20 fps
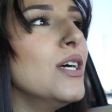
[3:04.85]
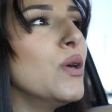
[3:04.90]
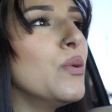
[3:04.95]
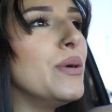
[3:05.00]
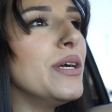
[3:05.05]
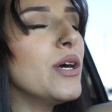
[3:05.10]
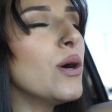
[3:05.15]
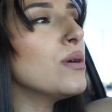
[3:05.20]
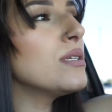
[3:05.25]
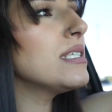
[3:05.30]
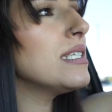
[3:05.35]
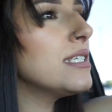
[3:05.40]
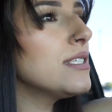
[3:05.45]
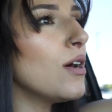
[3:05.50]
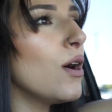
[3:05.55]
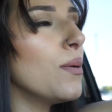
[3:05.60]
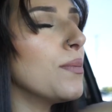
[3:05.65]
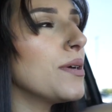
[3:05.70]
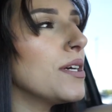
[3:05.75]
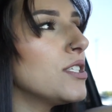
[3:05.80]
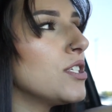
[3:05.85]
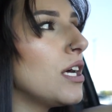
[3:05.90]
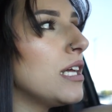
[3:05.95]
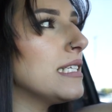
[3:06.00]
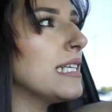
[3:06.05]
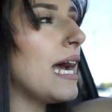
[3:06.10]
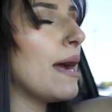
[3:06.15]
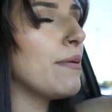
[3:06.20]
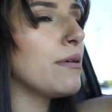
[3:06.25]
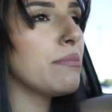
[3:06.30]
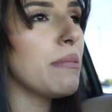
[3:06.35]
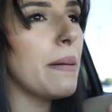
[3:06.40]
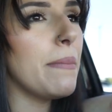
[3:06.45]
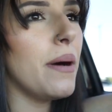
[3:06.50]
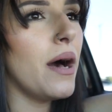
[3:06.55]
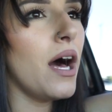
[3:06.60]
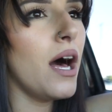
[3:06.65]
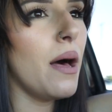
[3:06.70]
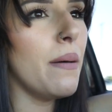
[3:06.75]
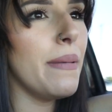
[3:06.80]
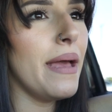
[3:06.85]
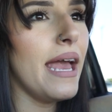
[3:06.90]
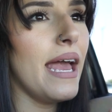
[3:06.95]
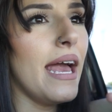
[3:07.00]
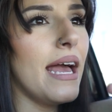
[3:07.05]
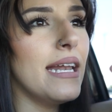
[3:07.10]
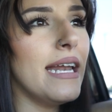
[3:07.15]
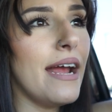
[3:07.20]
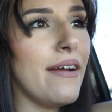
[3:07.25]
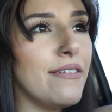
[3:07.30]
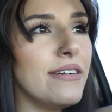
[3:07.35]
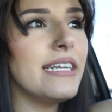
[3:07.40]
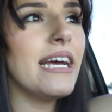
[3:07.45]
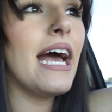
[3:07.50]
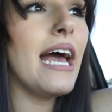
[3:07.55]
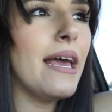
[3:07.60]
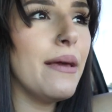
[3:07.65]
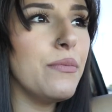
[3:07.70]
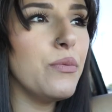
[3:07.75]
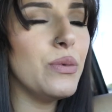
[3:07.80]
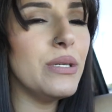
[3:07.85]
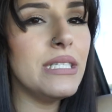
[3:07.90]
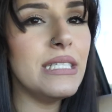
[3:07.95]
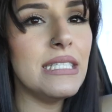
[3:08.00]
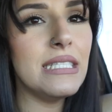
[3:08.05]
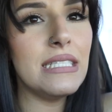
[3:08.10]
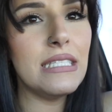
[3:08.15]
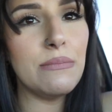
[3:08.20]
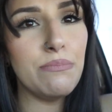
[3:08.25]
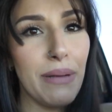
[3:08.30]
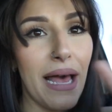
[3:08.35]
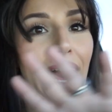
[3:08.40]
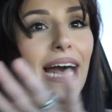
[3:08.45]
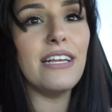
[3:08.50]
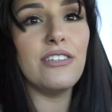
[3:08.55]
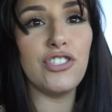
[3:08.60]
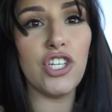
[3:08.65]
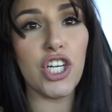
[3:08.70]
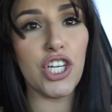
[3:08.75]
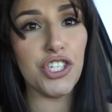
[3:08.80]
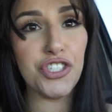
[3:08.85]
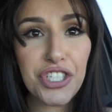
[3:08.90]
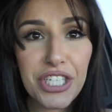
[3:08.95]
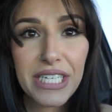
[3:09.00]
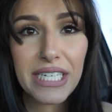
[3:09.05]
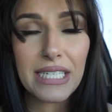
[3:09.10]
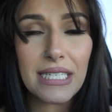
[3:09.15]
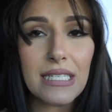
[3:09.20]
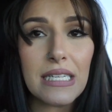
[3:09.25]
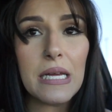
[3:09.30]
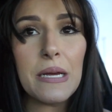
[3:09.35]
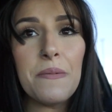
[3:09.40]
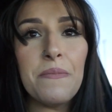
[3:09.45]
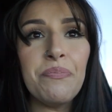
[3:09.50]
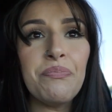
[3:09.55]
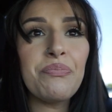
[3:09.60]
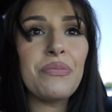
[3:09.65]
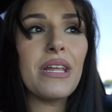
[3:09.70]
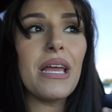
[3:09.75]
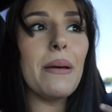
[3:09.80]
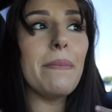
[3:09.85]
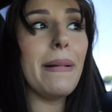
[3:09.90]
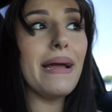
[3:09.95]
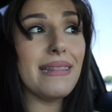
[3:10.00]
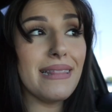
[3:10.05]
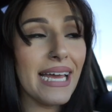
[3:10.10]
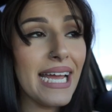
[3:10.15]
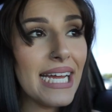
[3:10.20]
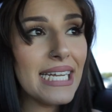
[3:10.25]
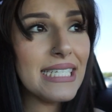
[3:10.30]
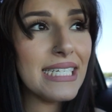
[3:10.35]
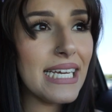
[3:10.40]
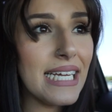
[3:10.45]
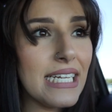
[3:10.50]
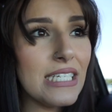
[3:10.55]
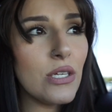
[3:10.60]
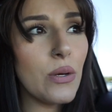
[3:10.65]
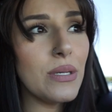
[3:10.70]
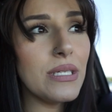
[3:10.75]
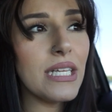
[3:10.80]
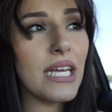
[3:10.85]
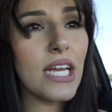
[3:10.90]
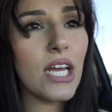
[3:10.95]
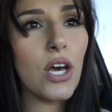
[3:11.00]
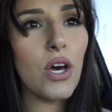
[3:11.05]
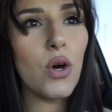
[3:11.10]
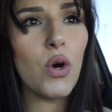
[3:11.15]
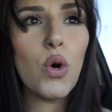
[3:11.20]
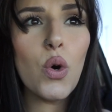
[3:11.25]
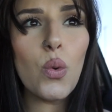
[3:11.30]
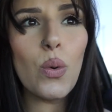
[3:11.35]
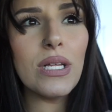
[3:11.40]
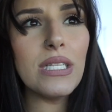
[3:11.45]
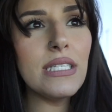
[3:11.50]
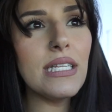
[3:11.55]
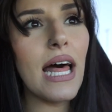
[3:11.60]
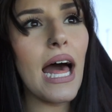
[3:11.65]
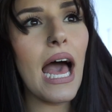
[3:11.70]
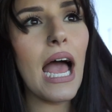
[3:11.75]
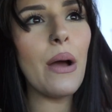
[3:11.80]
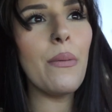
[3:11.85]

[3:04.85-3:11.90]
We go to this Home Goods all the time with my mom, and every time we pass Chuck E. Cheese, my Landon is always like, oh, what's that?